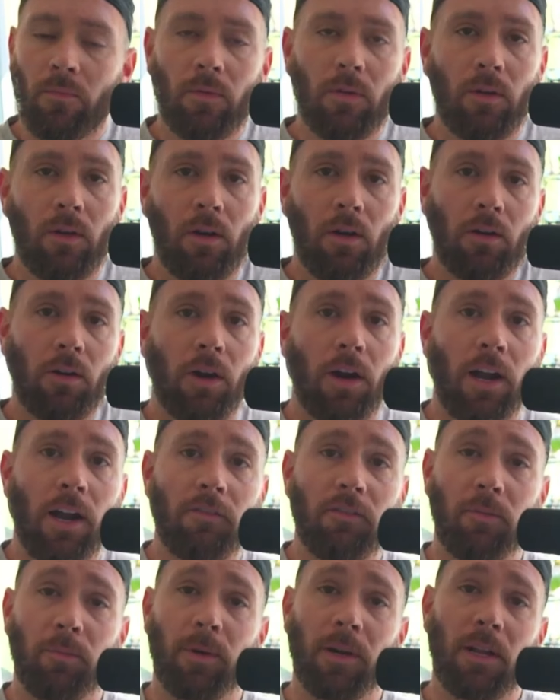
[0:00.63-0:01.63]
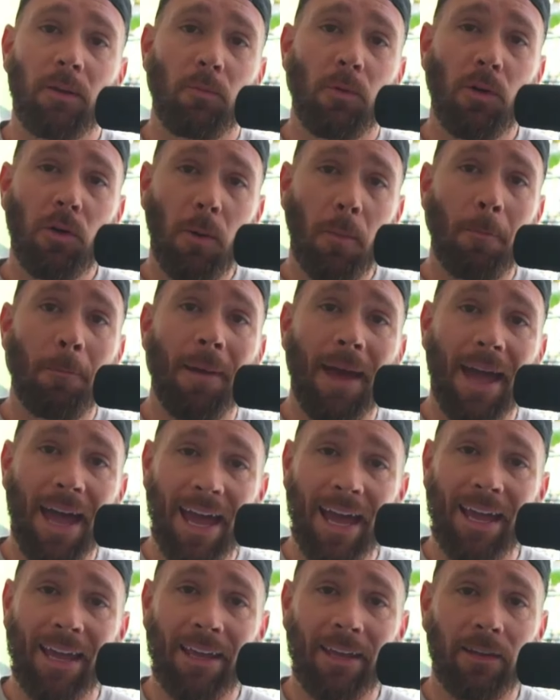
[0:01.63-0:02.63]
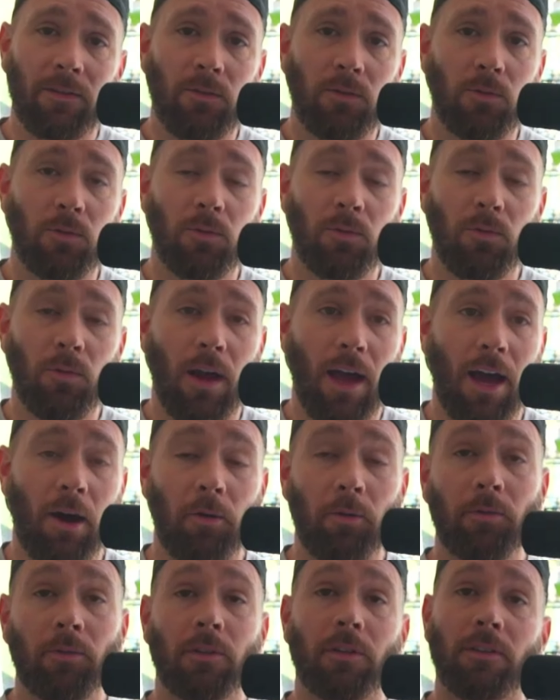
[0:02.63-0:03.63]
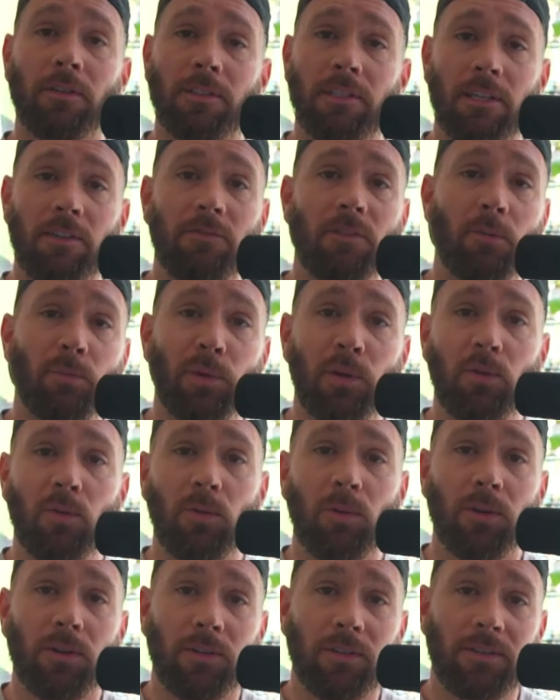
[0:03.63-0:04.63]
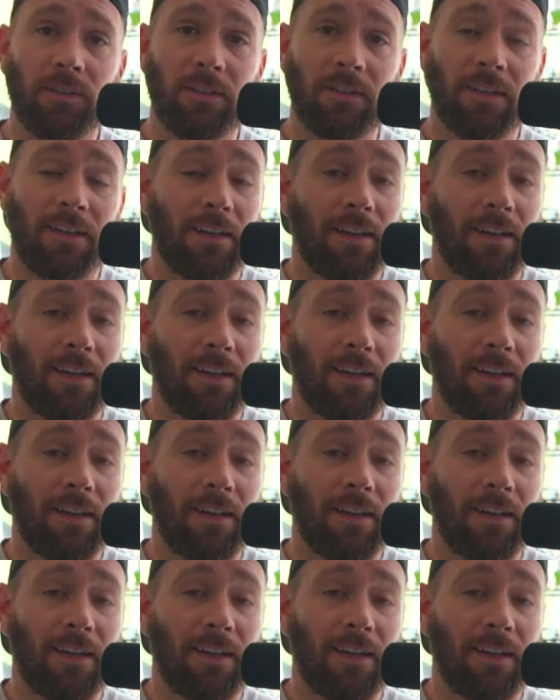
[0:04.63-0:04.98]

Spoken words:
All right, everybody, welcome back to our real estate flipping course.